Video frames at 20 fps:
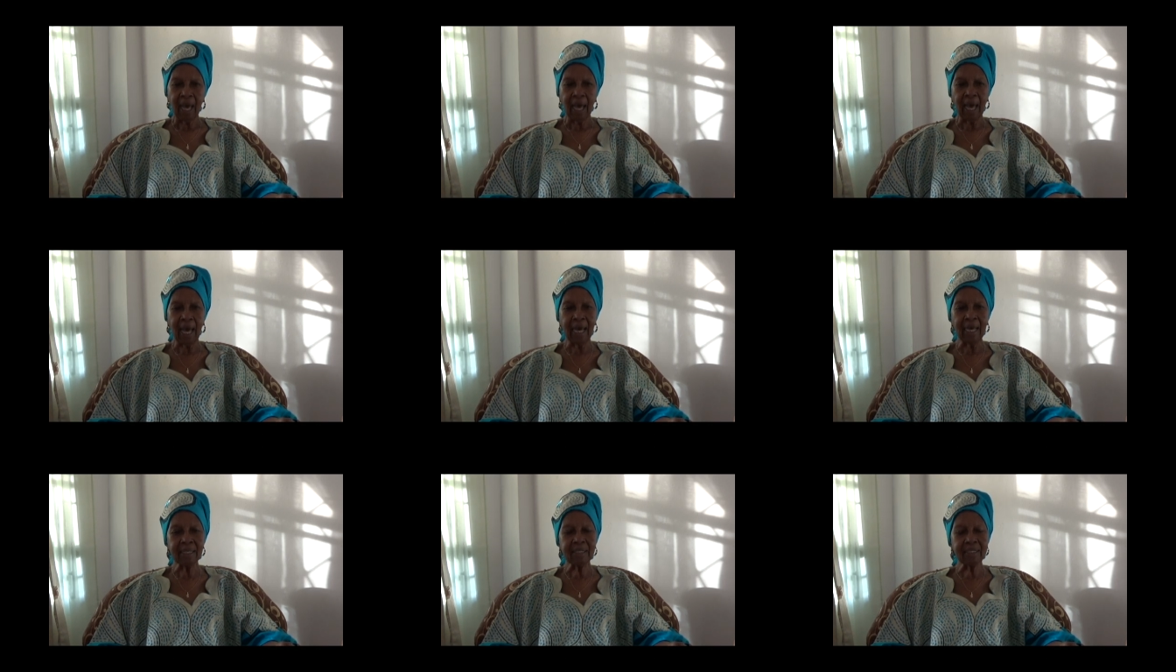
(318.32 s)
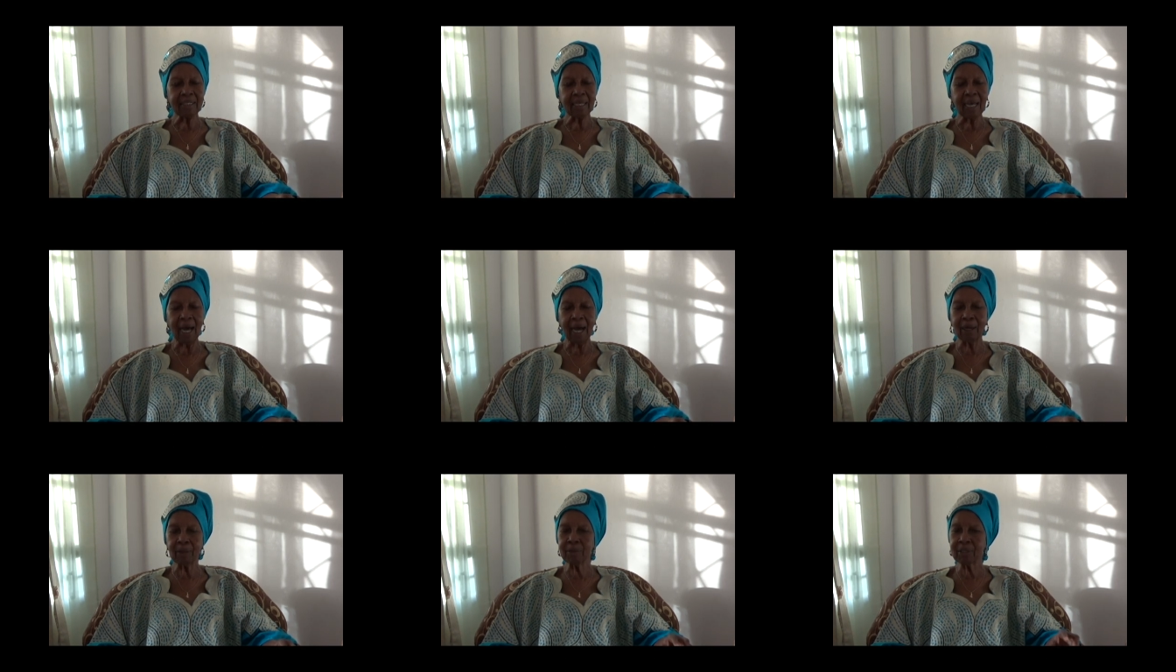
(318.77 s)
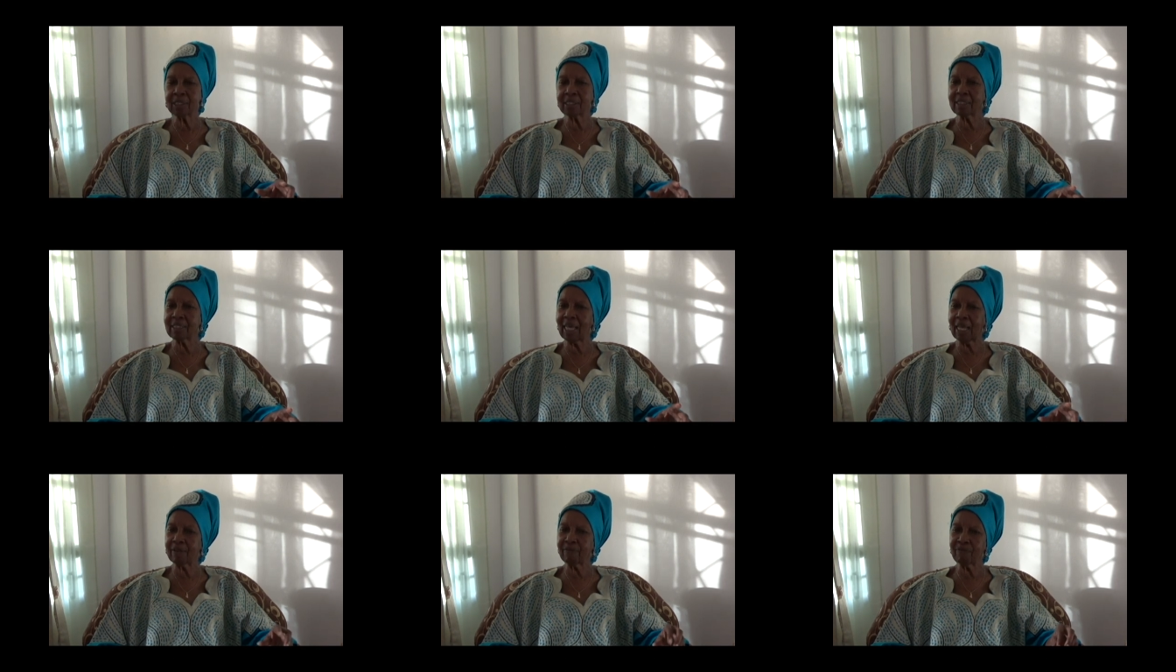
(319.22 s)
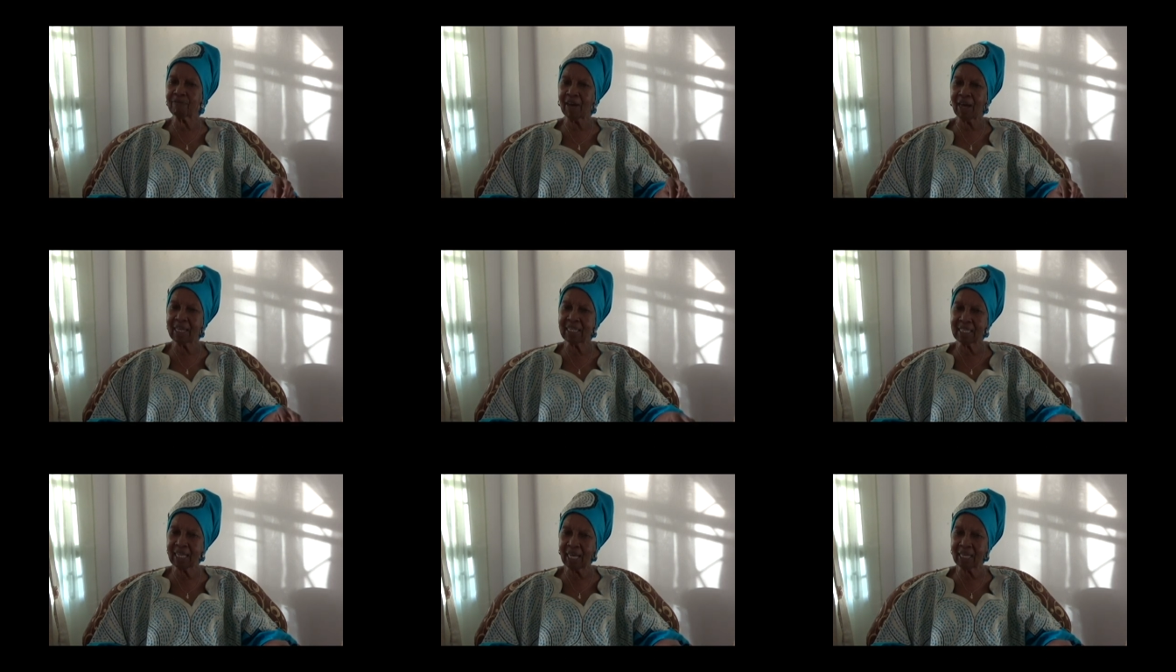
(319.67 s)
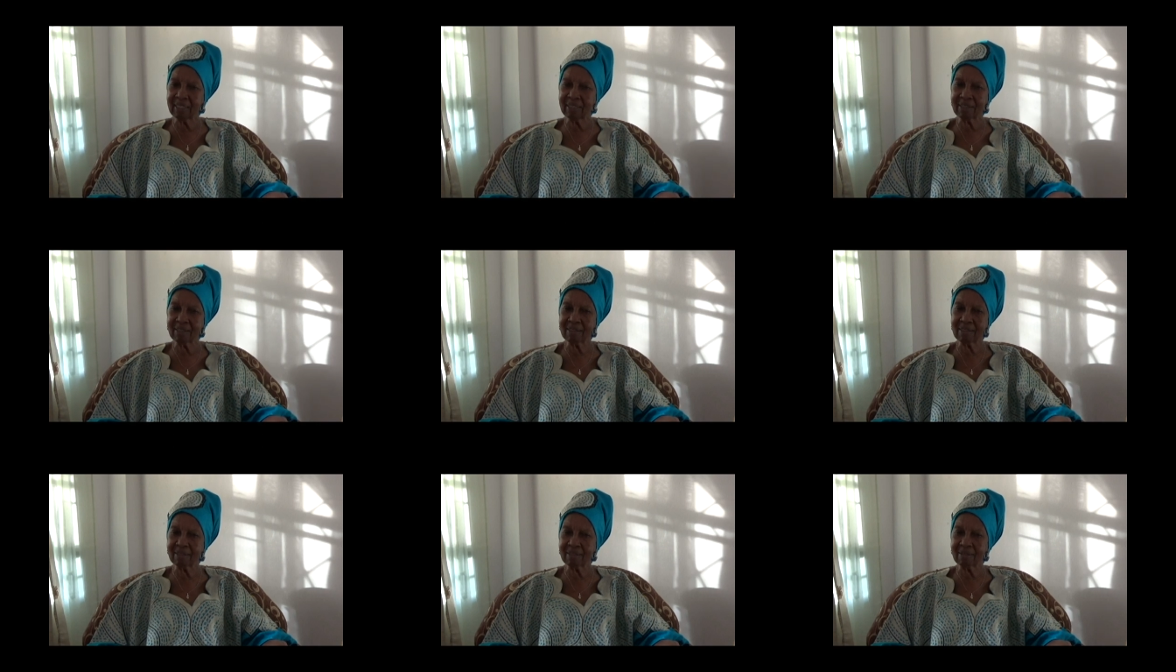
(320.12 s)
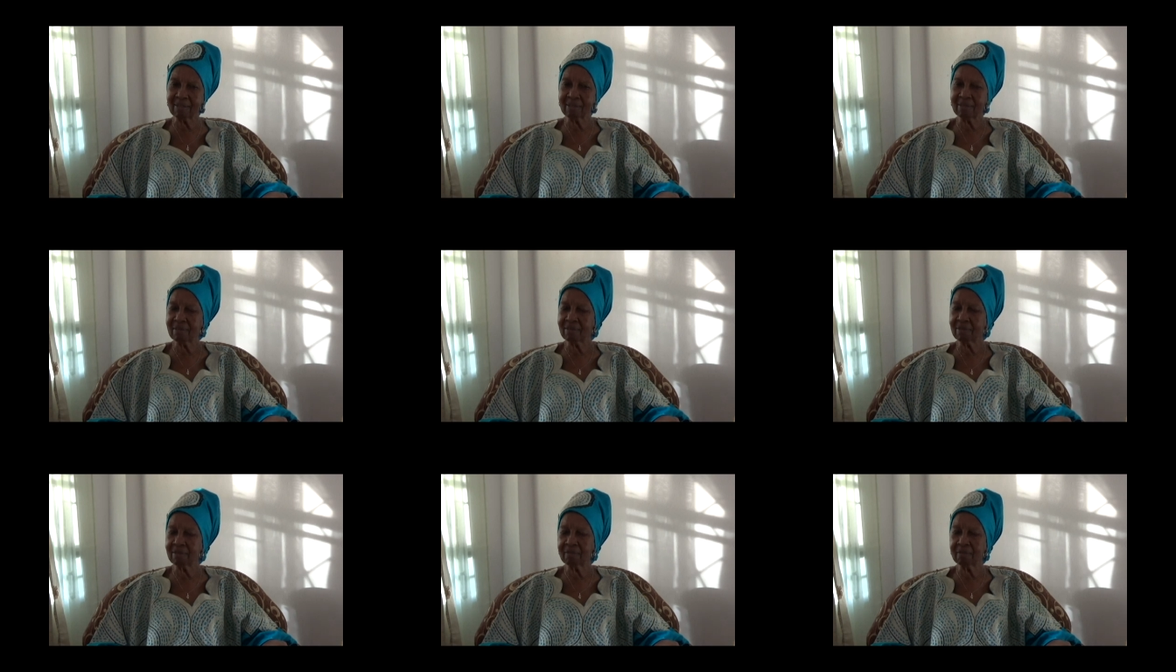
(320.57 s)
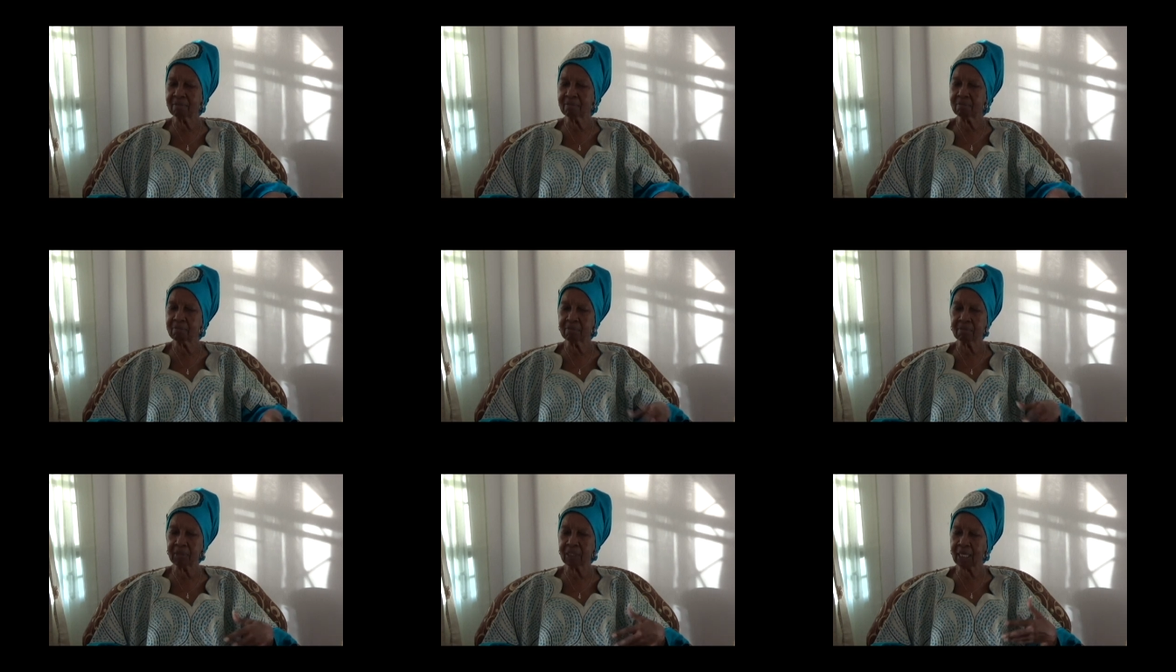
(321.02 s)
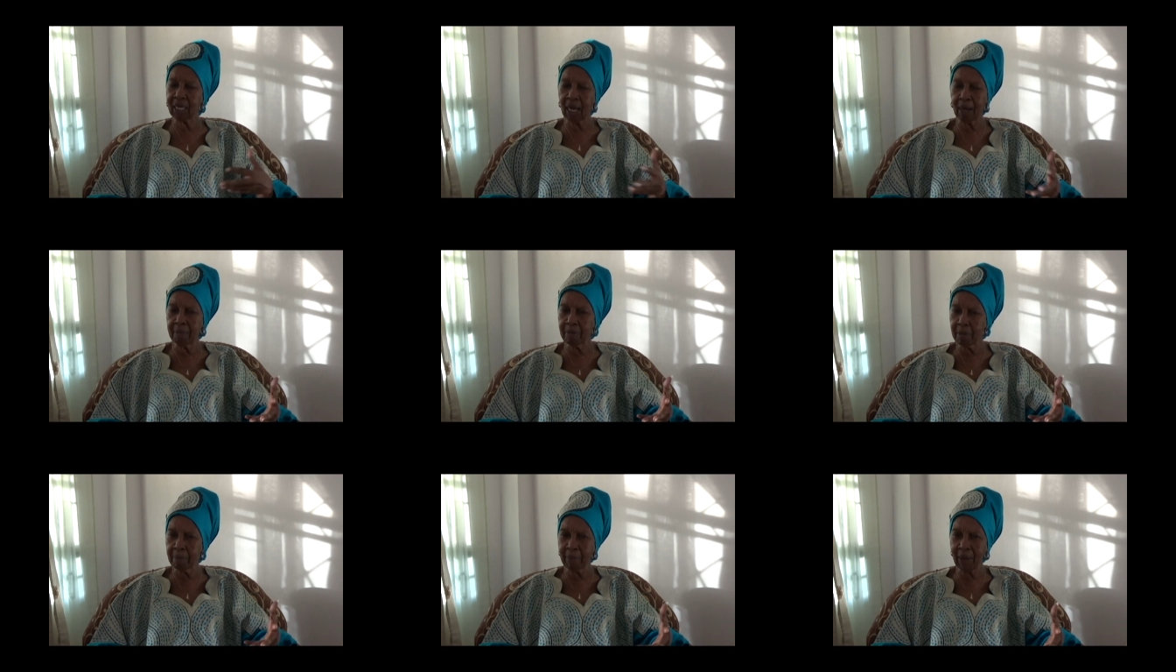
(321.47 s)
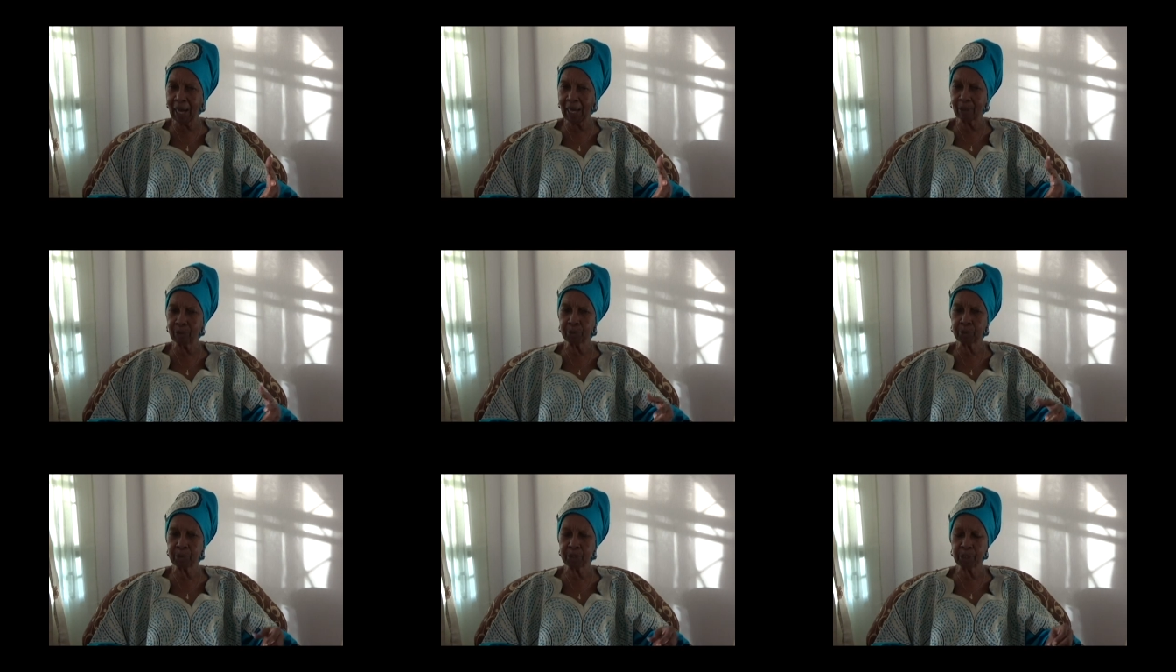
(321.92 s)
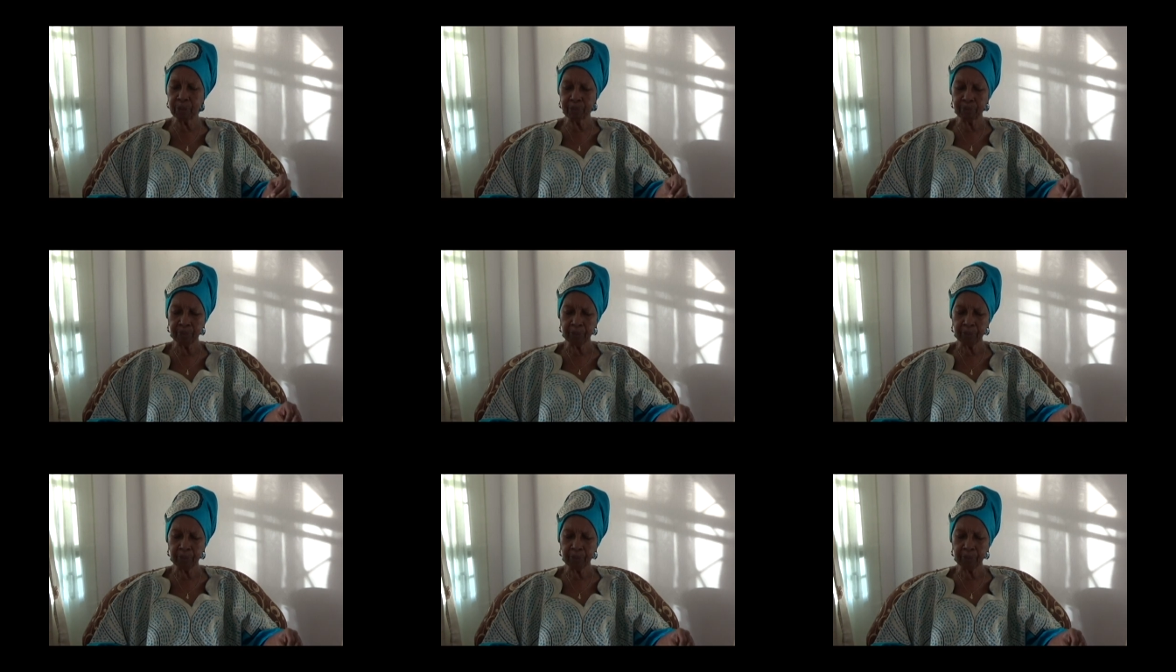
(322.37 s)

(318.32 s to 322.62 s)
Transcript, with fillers: And how does that finance come about?